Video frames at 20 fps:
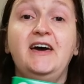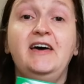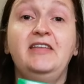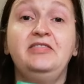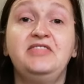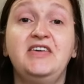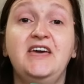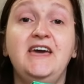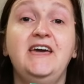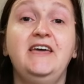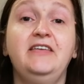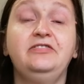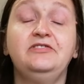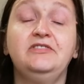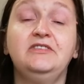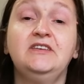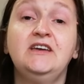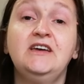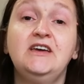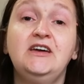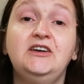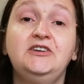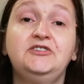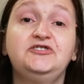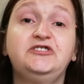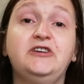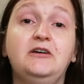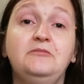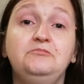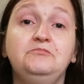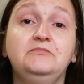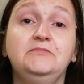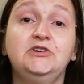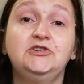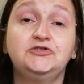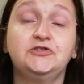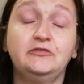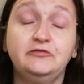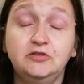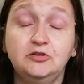and then some
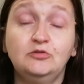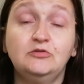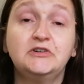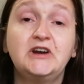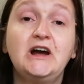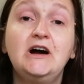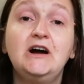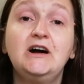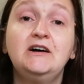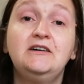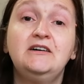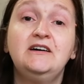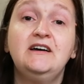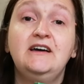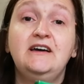Zoflora